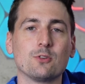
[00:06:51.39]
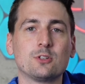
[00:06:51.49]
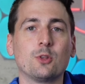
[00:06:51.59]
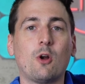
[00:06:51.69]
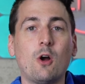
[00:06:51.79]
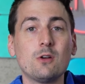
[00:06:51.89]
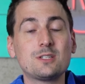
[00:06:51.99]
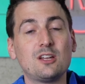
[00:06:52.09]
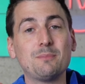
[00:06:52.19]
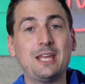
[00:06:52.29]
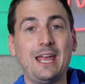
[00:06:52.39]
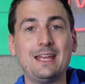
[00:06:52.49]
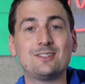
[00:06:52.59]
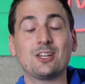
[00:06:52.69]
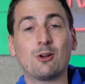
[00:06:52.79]
So there are some
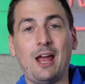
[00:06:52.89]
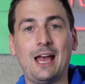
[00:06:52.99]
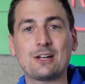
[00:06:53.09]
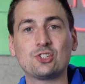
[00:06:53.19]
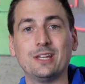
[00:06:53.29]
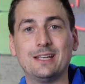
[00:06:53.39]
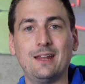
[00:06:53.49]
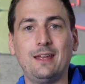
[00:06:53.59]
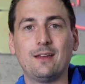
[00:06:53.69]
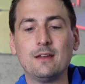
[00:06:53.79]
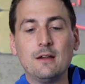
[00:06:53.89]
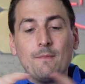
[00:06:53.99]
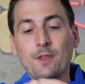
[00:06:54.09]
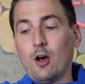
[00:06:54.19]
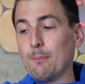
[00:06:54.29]
gains that you're actually getting
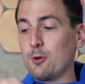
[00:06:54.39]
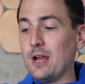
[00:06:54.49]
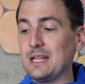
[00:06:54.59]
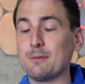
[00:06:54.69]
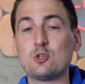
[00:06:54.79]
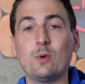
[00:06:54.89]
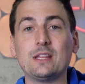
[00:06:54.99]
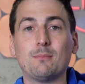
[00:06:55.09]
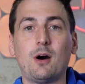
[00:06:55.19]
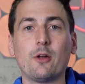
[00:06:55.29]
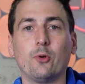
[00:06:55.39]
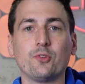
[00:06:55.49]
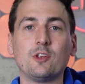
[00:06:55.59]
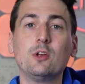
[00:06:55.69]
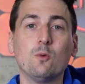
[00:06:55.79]
upgrading between the models
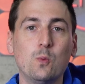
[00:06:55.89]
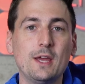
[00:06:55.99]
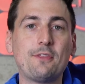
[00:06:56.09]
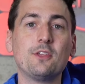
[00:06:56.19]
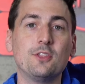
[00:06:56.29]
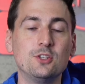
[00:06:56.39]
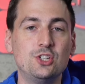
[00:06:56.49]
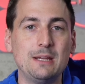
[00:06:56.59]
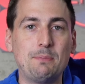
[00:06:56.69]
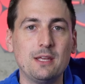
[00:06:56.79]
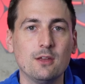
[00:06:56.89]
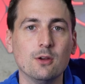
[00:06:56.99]
with the GPU.